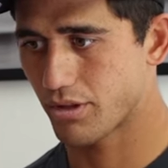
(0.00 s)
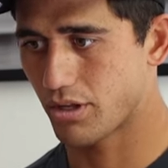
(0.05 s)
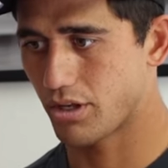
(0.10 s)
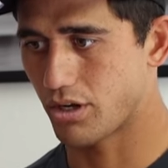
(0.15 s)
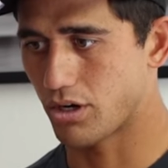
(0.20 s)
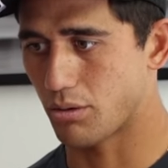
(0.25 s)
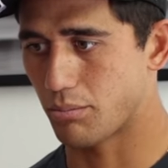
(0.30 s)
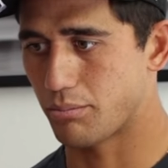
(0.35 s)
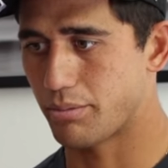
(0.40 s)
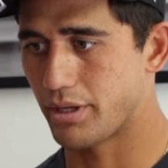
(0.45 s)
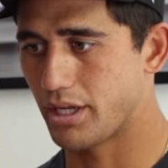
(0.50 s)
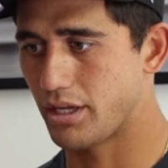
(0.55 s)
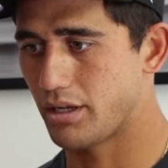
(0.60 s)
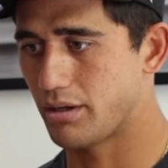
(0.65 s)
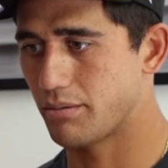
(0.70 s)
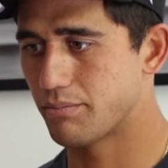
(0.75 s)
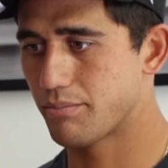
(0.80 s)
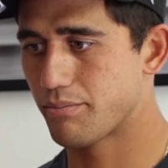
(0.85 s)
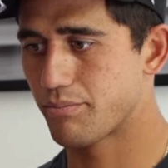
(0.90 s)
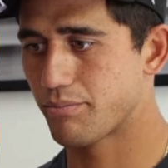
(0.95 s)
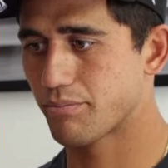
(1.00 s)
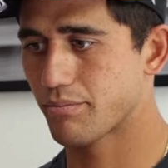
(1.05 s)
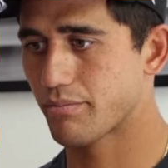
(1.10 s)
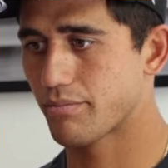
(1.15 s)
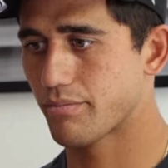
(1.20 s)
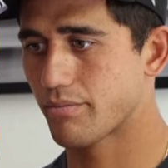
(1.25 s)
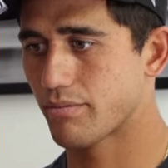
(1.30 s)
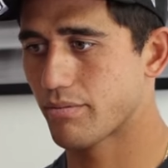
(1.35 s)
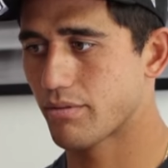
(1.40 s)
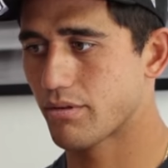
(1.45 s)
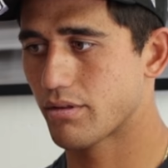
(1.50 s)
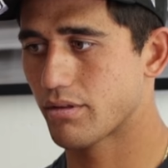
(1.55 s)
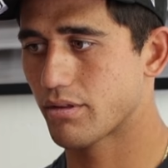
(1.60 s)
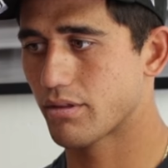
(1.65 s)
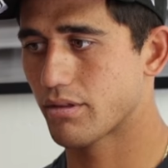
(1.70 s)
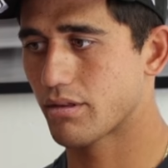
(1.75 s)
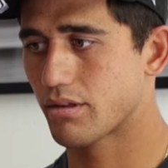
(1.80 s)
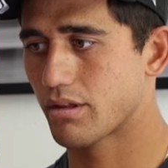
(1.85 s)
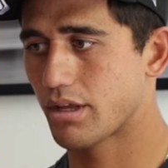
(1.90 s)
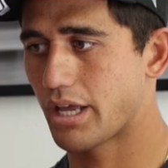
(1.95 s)
you know, be
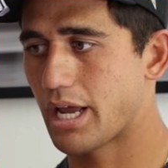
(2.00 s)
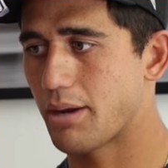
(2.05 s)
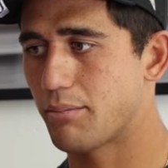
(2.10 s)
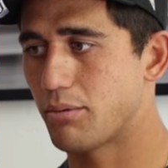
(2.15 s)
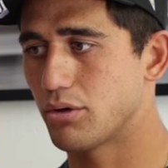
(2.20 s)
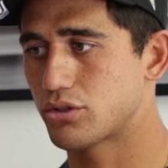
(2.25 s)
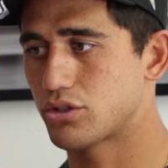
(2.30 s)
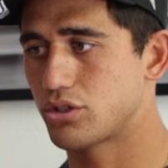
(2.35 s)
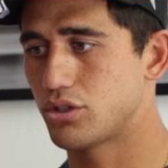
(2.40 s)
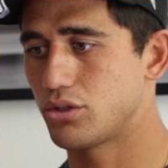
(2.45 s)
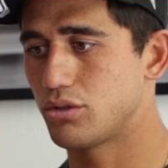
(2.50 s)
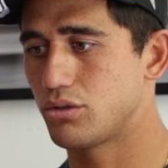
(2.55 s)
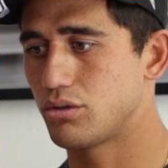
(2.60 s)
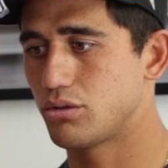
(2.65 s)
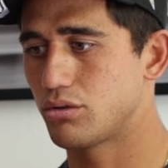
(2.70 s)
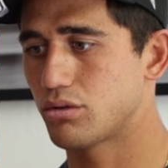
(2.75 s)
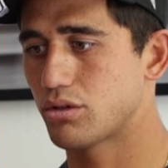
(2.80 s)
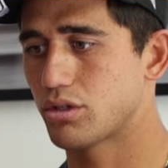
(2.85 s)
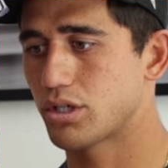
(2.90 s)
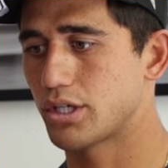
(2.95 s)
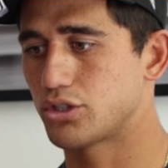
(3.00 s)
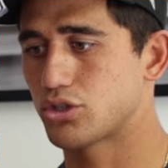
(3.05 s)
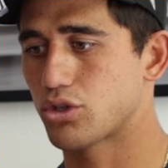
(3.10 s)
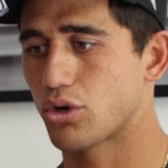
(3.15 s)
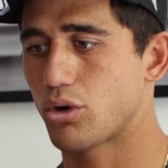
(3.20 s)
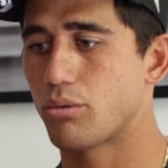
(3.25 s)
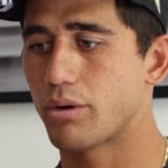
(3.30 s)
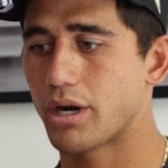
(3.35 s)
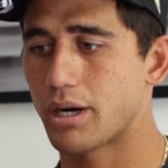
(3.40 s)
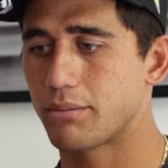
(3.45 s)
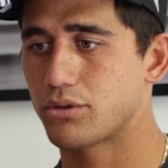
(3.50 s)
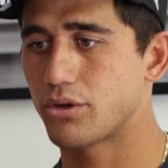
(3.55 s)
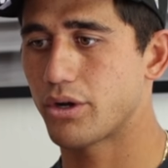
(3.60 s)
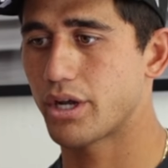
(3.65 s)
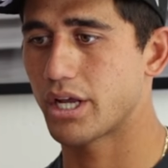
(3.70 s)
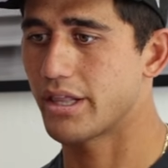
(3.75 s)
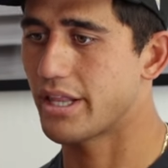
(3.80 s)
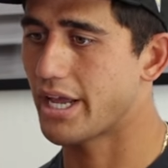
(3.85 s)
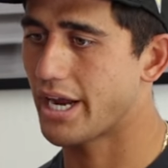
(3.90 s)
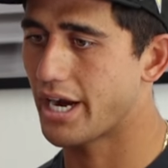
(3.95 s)
able to control what I'm
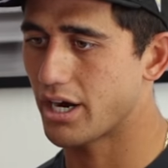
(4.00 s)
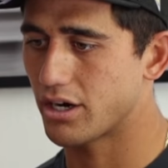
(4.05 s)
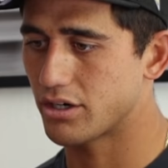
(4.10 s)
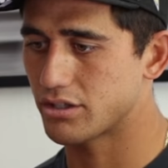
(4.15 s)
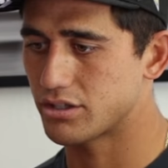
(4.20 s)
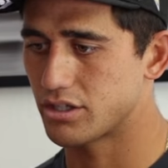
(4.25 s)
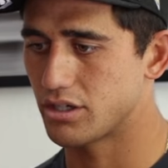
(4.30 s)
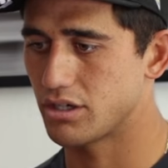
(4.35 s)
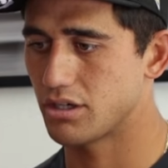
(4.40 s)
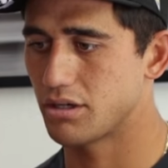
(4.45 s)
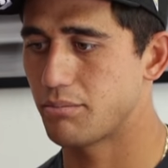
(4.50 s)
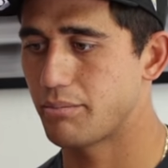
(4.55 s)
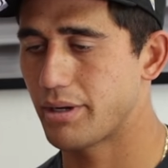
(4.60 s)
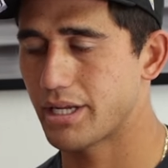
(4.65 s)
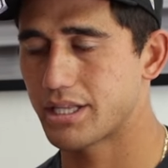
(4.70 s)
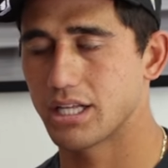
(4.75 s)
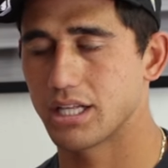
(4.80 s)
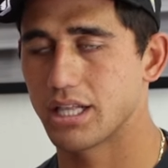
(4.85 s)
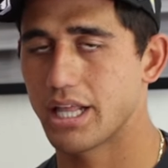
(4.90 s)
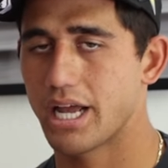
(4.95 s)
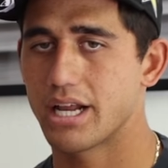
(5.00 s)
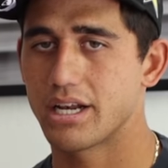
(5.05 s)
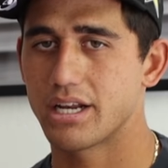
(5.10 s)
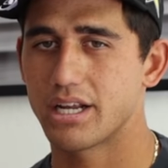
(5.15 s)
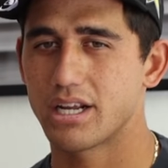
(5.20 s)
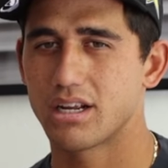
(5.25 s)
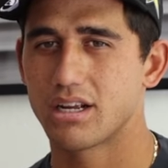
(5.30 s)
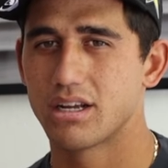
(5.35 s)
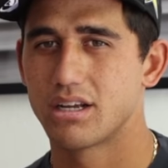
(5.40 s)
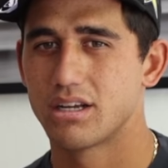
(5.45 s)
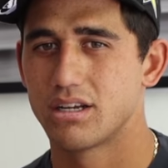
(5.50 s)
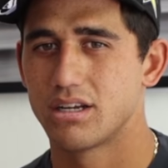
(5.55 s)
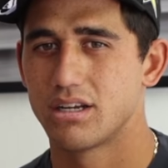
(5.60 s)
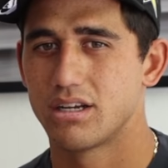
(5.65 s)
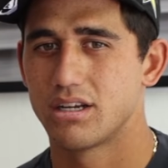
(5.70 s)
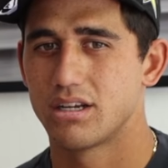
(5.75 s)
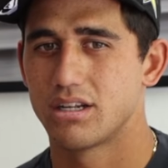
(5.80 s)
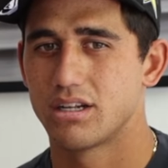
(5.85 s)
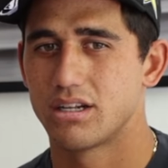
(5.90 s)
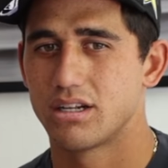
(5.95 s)
doing in the air to make the landing
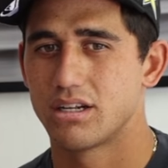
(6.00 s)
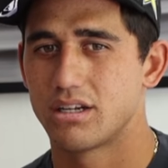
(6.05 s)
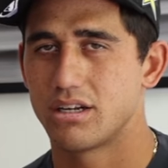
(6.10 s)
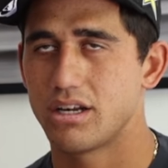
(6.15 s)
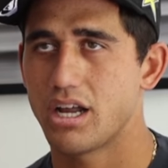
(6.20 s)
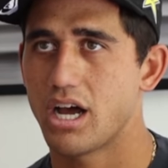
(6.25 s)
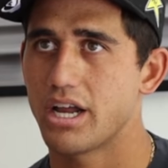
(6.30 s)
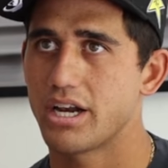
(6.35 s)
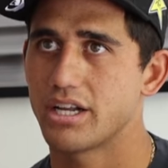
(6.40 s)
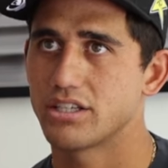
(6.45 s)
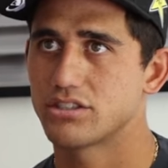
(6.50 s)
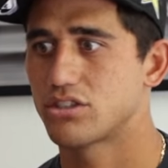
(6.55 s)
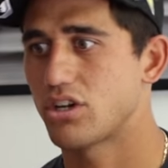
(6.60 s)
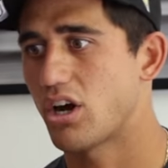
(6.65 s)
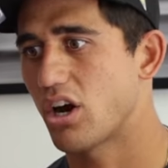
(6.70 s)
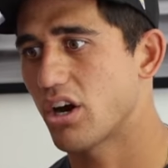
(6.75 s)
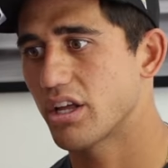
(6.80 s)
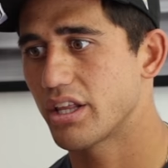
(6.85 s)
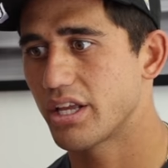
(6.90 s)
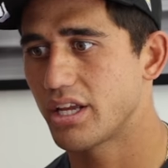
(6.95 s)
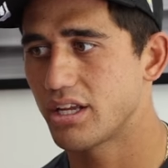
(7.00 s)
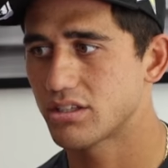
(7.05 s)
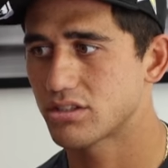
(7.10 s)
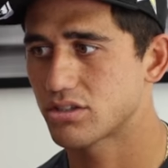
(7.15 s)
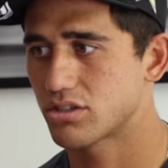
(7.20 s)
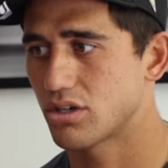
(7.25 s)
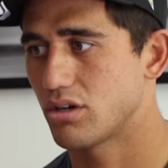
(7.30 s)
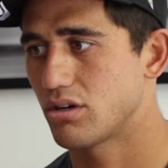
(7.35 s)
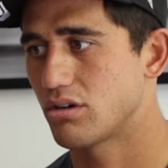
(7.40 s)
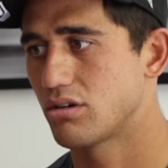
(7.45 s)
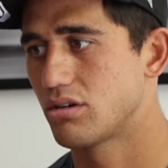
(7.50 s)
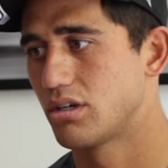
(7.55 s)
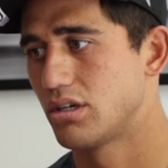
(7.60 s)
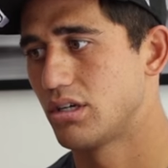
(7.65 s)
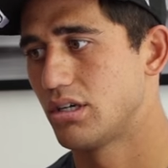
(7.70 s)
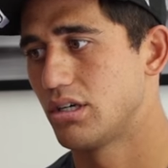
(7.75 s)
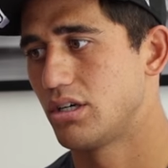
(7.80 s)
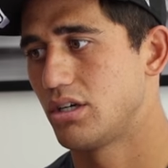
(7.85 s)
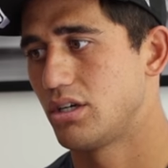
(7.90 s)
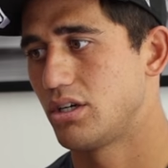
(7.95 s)
not as gnarly. So,
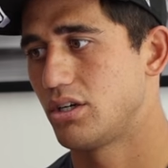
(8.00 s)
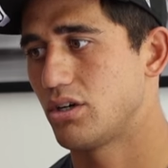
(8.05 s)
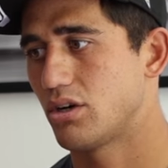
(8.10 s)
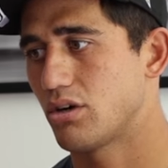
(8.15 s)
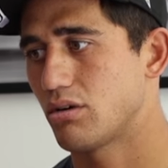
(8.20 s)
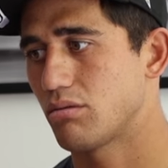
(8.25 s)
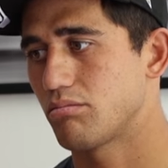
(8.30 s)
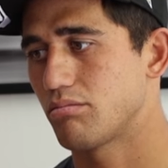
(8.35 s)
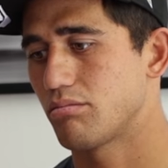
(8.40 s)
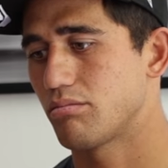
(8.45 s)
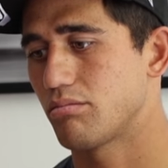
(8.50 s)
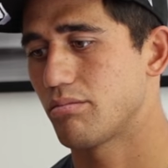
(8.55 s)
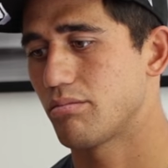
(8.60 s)
you know,